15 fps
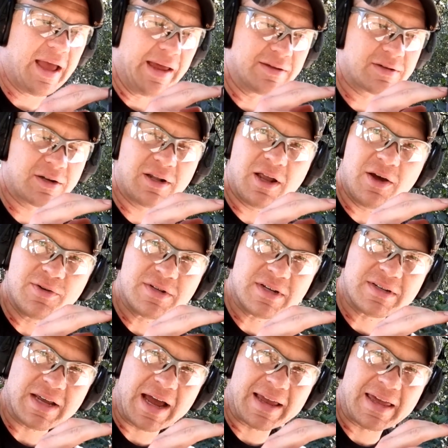as close
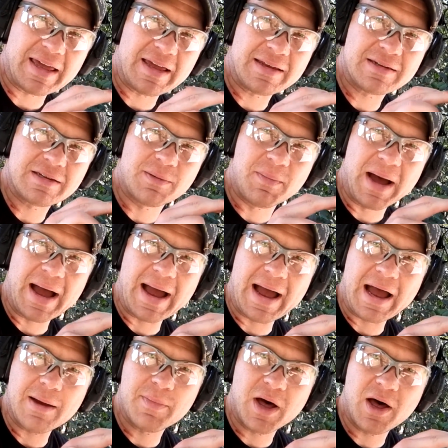as I can to
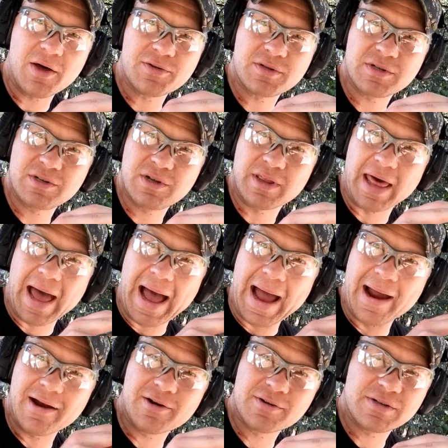my eyeballs to the
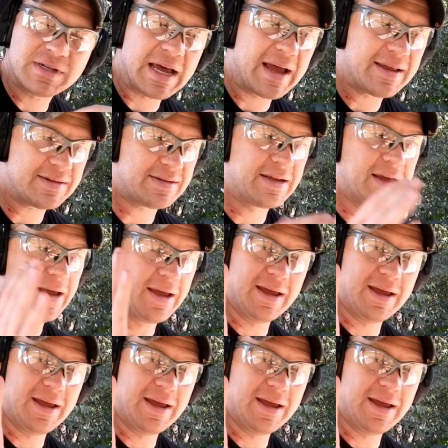iron sights,